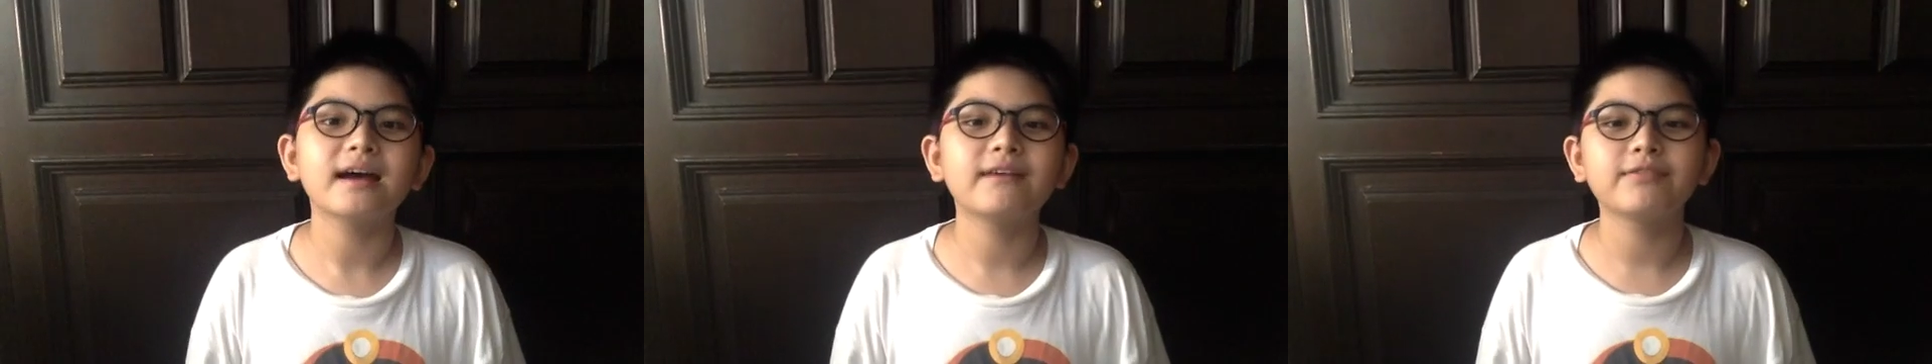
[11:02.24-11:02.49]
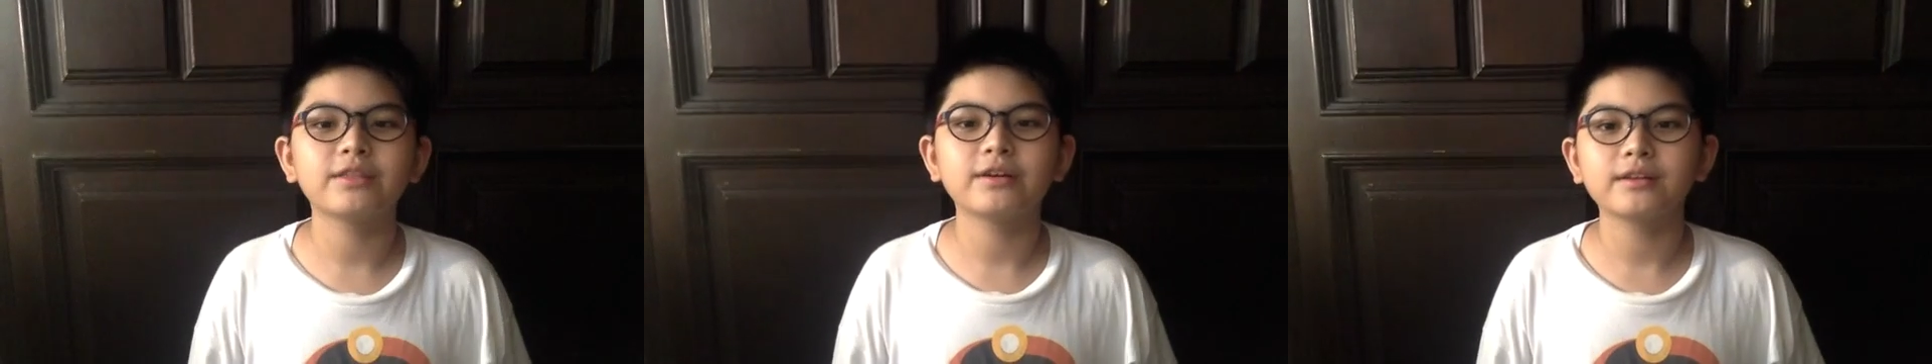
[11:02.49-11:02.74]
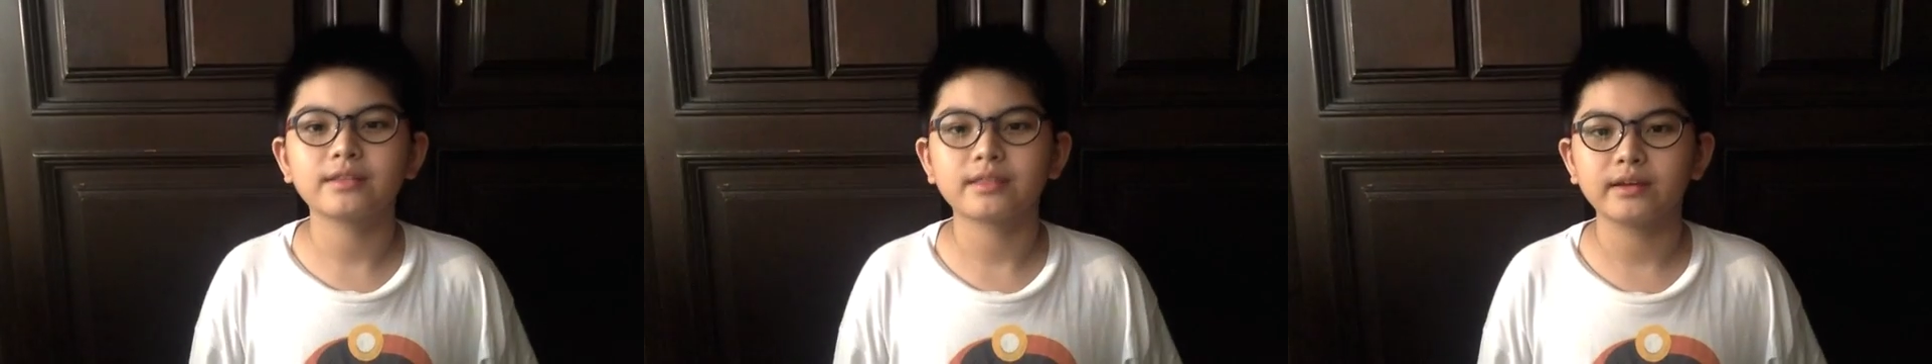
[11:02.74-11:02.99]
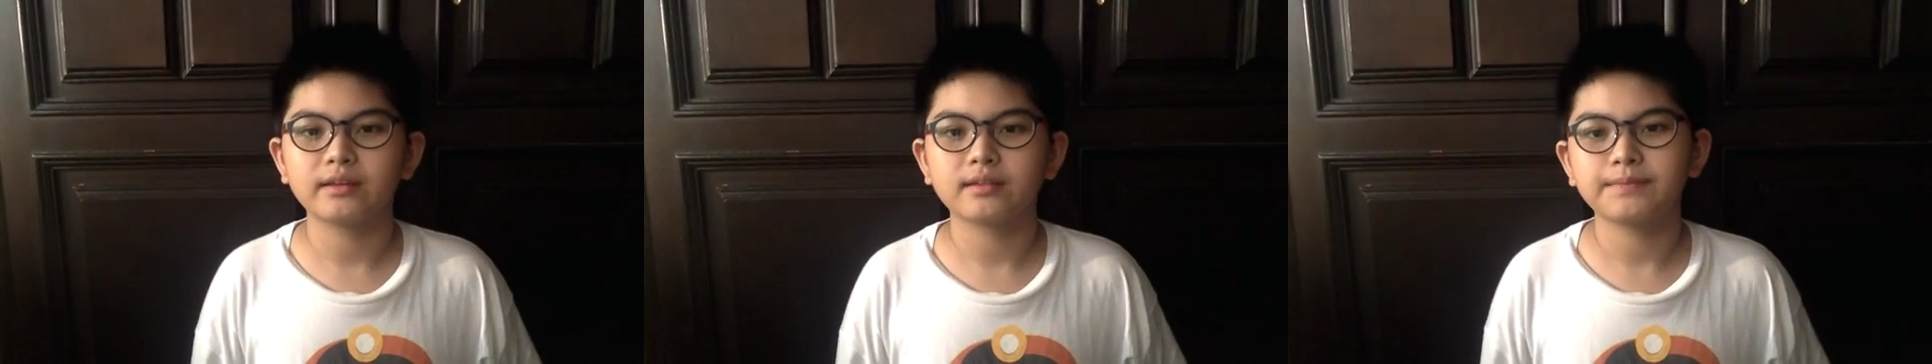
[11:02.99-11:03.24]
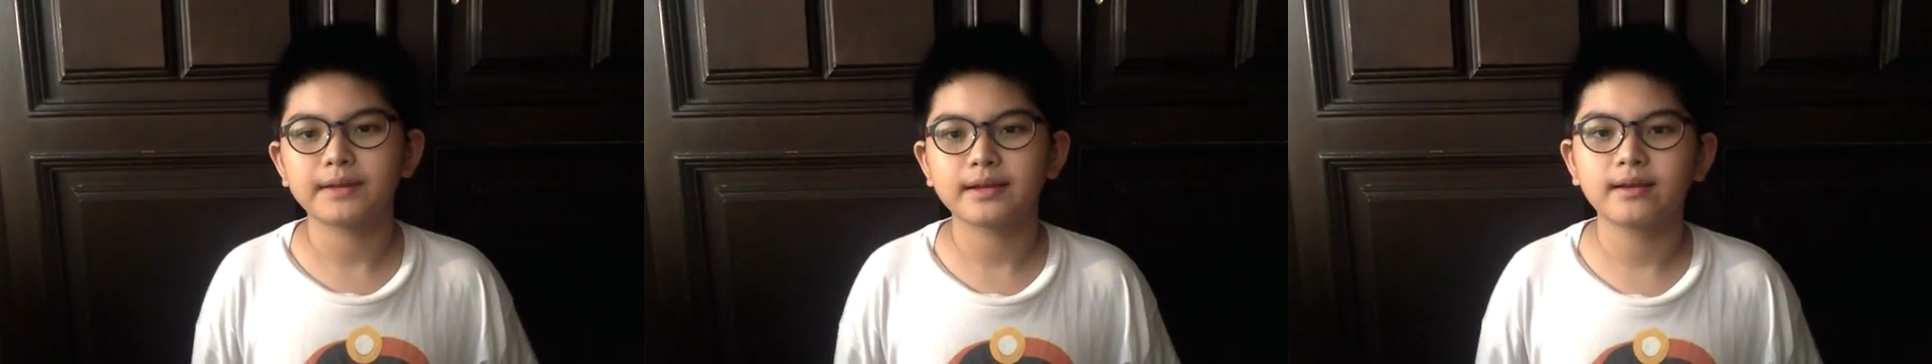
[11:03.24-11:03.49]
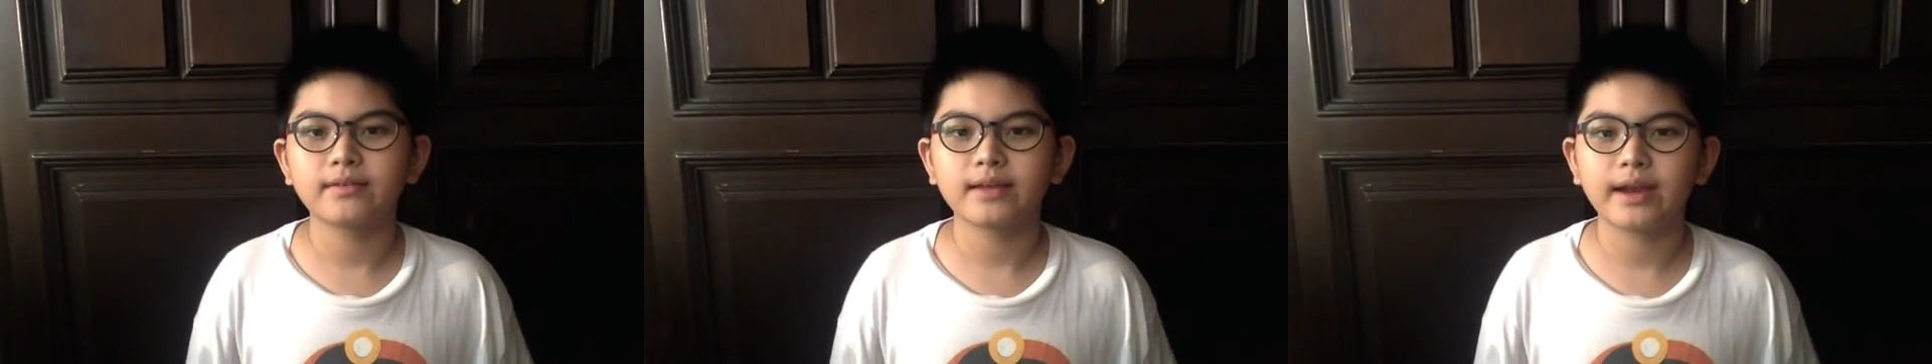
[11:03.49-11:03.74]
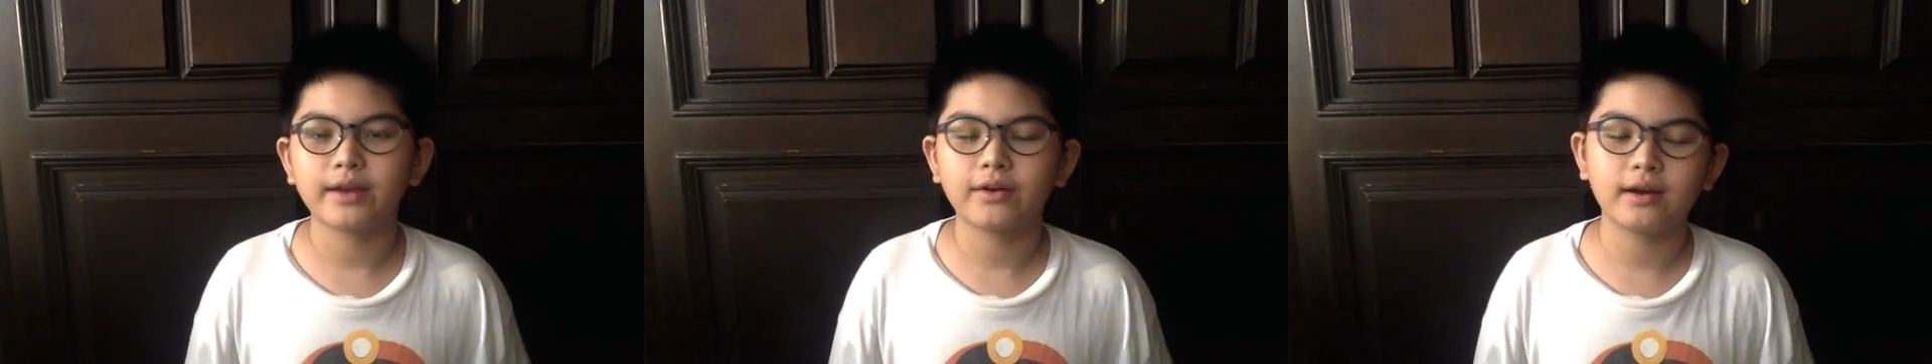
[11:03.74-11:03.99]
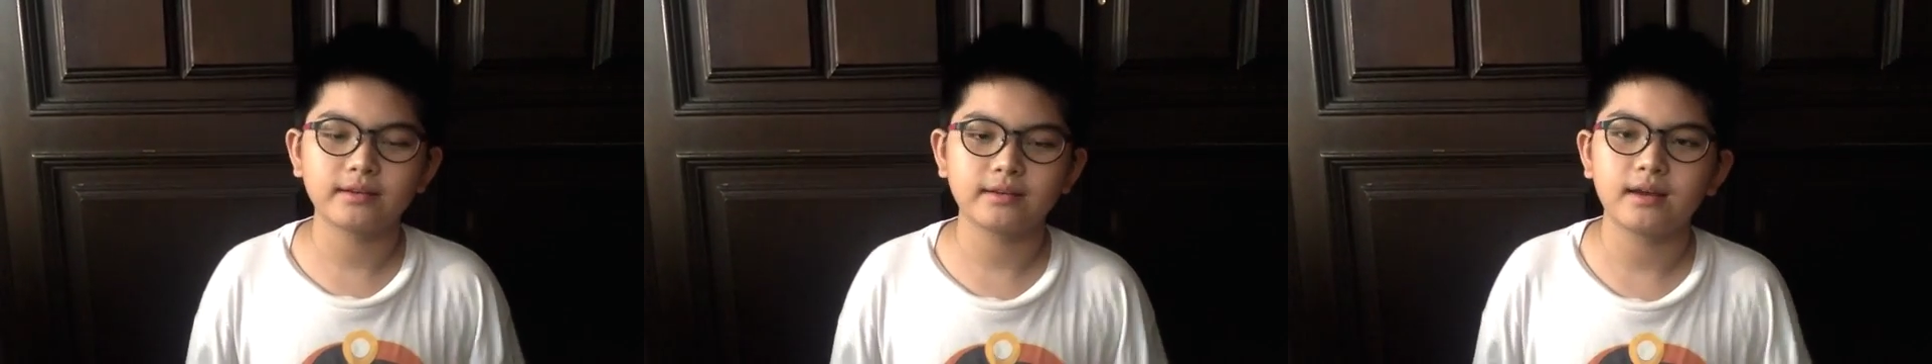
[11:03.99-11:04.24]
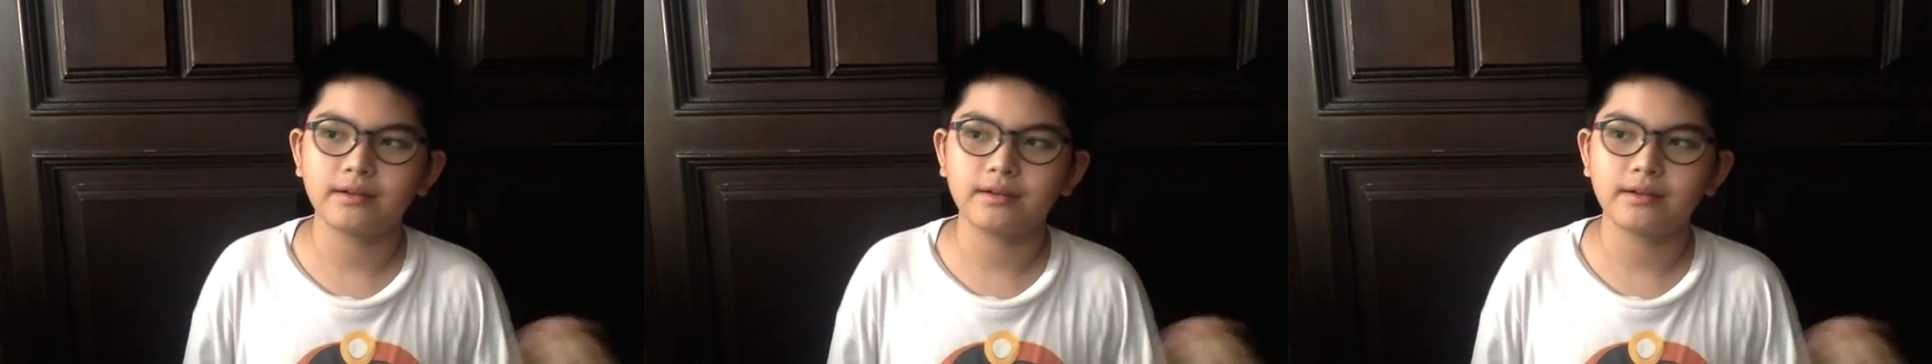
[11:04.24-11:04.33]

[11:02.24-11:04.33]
have learned this because I know how to